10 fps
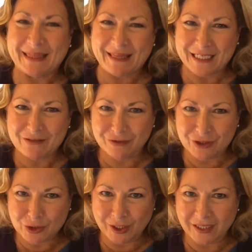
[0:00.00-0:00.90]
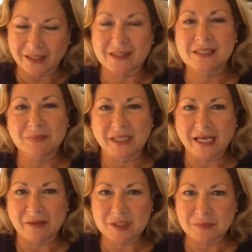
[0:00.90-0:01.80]
Thanks for joining us. My
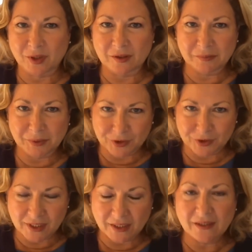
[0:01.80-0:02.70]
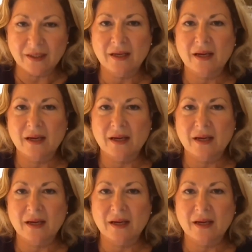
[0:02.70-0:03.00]
name is Marla Persky.